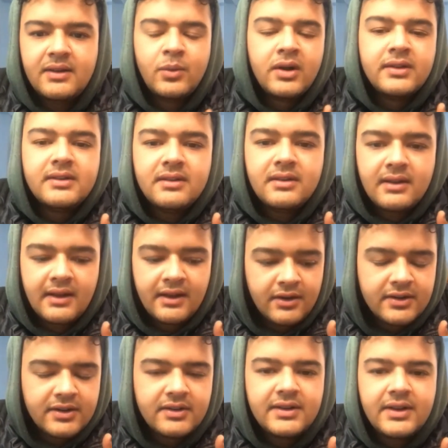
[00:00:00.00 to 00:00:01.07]
Another,
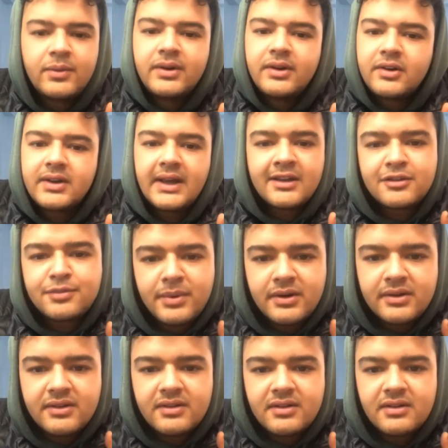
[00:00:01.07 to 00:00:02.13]
they were not
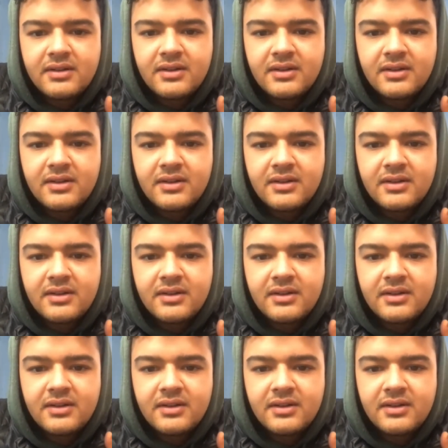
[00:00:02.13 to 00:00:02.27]
experts.